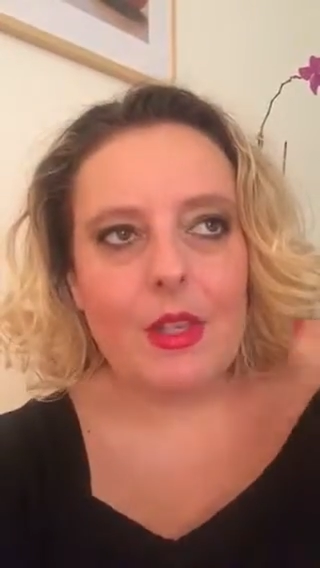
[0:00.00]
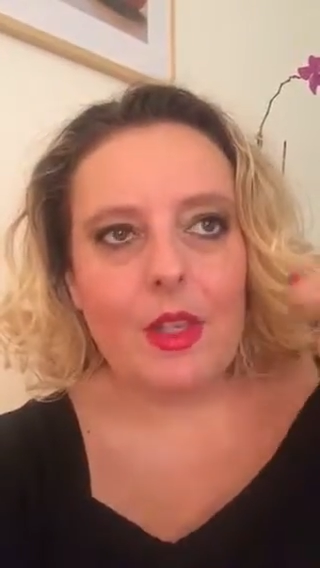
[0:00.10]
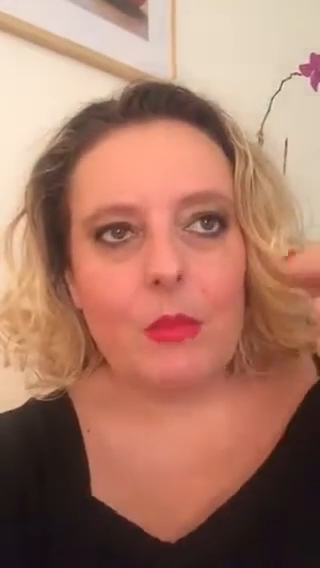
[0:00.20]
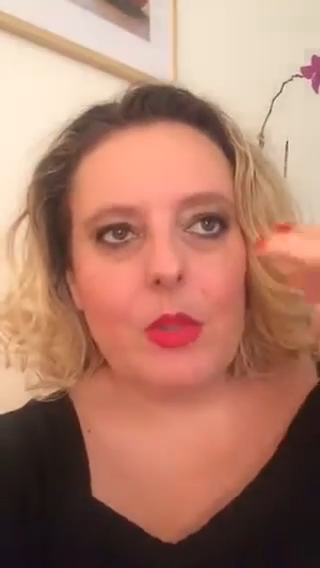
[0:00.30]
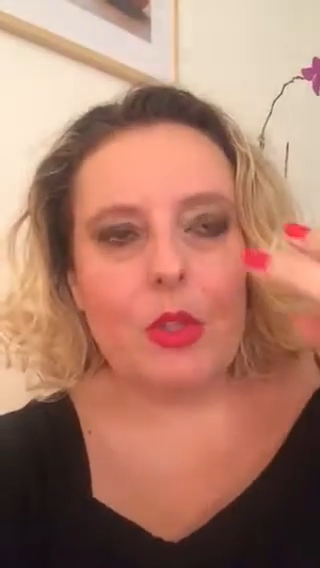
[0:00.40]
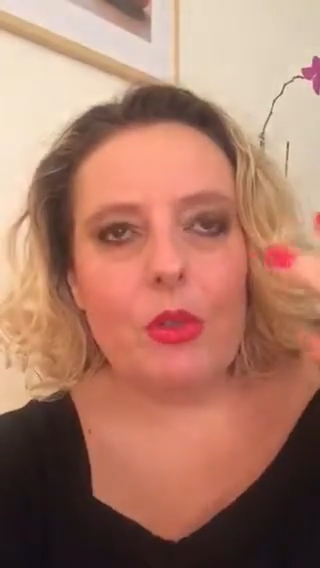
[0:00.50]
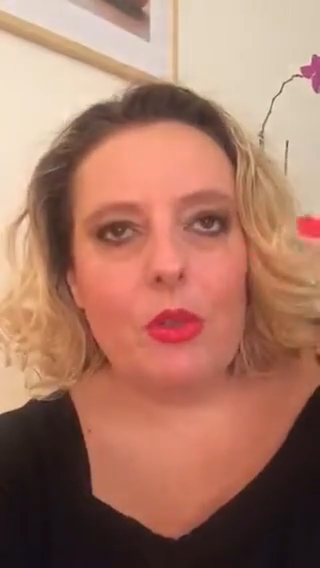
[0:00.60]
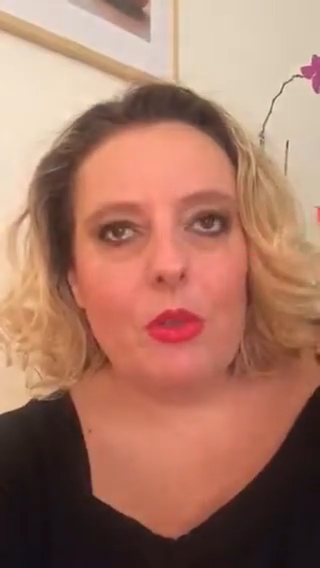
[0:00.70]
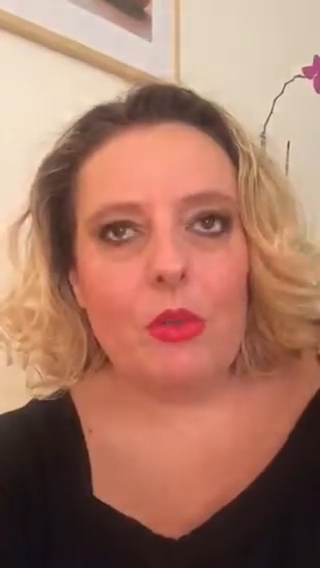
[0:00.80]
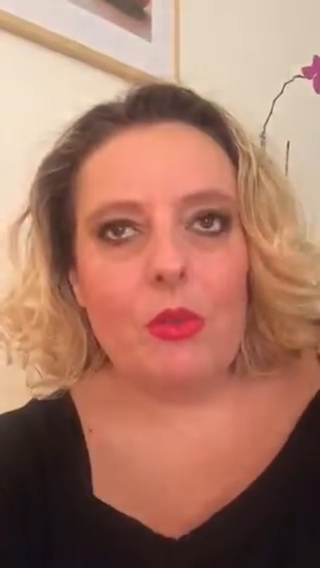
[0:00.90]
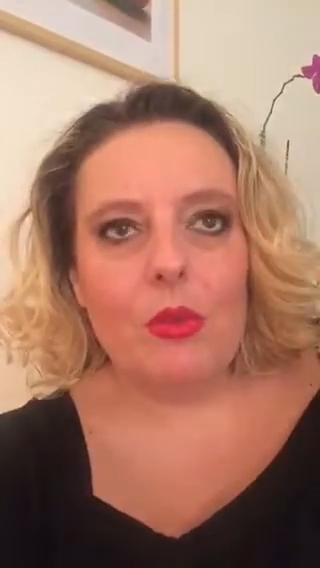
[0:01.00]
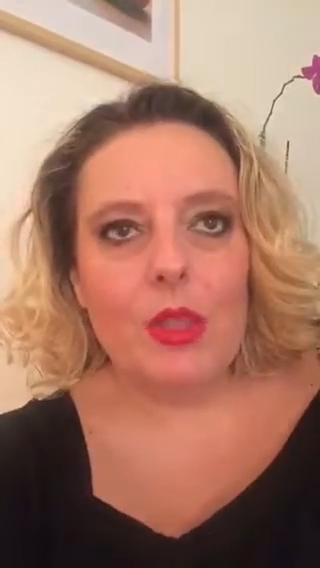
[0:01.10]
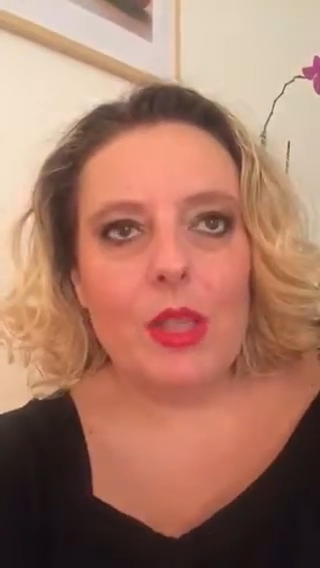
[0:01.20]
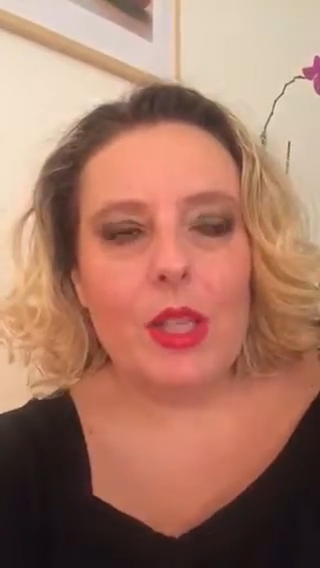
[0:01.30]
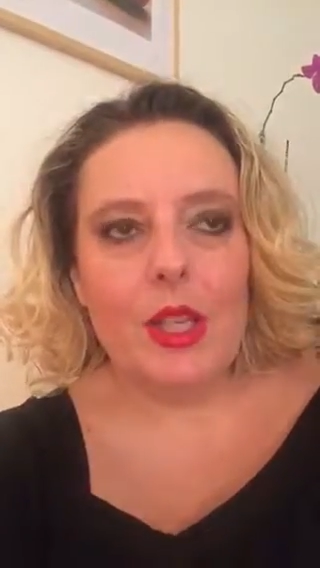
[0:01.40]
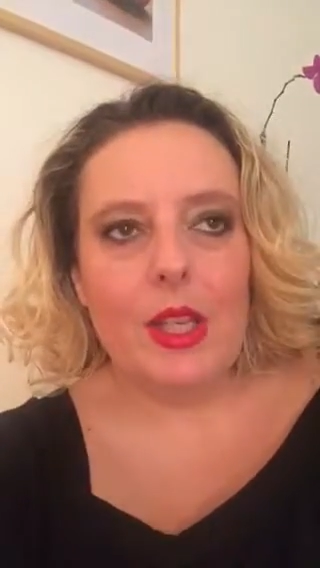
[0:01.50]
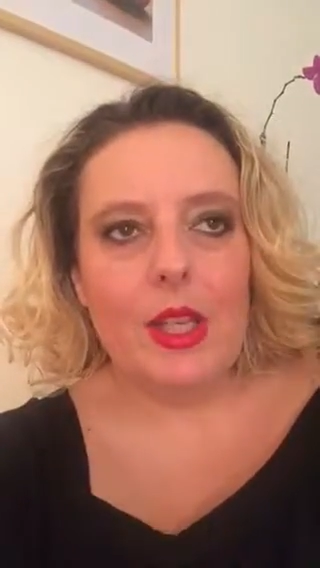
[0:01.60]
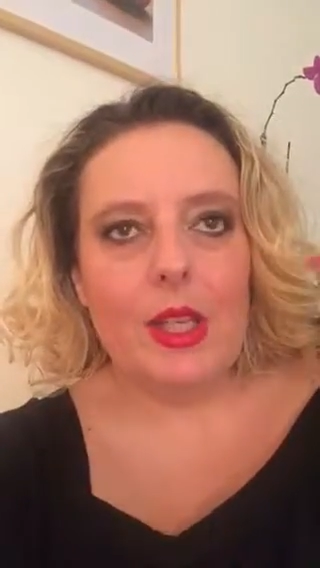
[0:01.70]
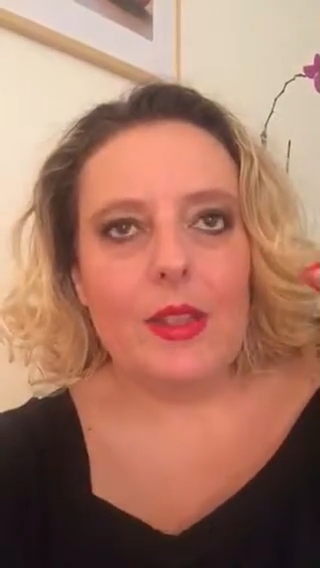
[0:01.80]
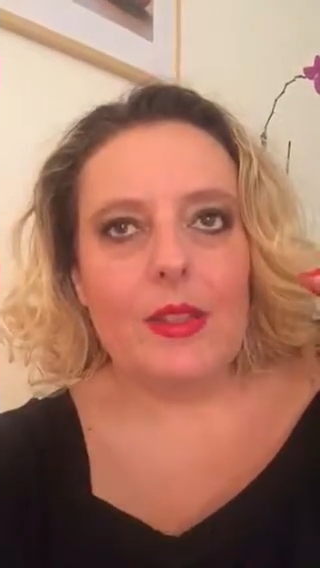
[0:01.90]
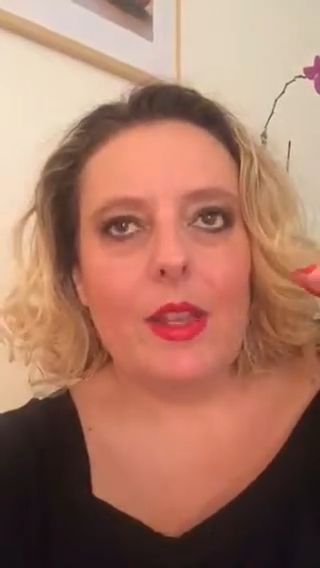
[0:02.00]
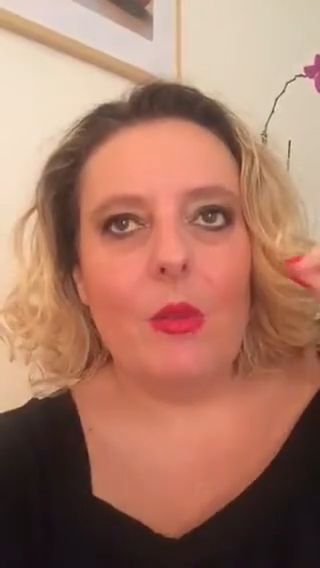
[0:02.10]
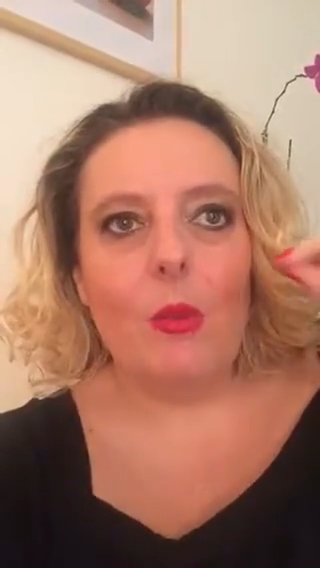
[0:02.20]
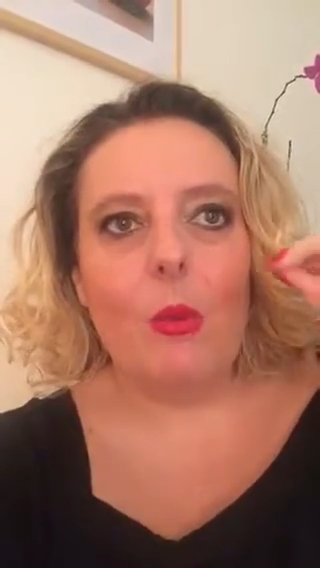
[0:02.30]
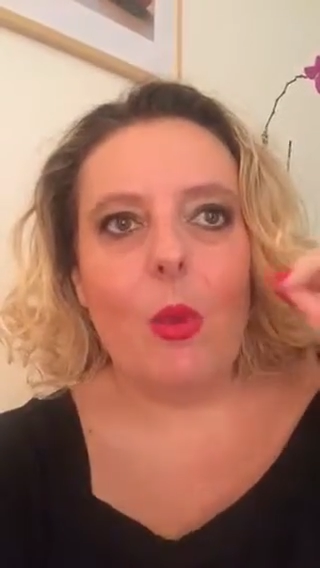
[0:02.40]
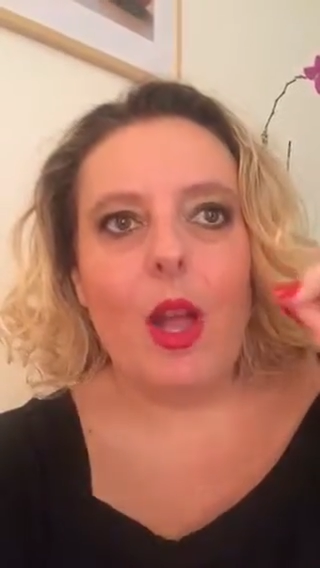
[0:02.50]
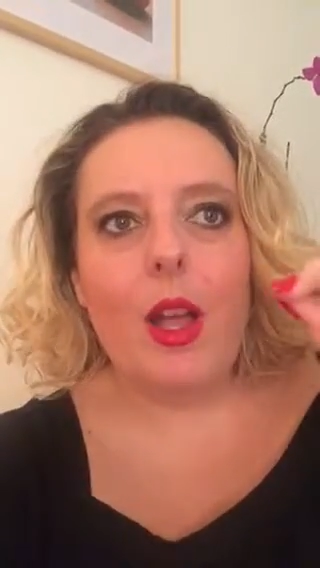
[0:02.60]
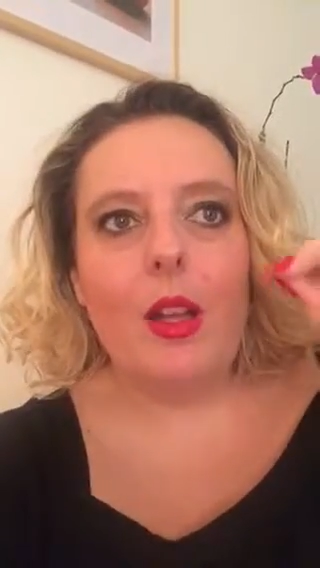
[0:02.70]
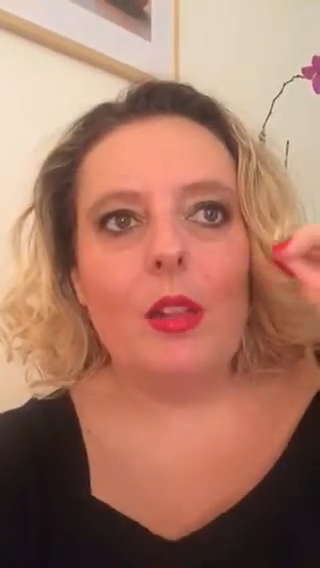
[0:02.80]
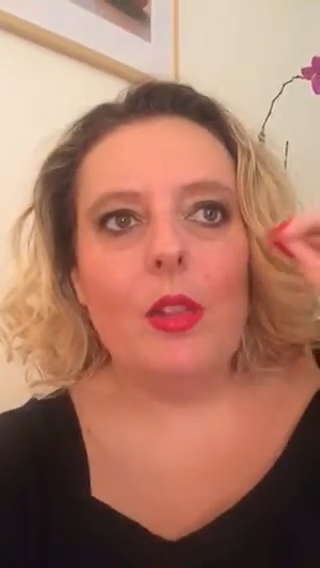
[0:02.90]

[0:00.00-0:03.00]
Number two is that while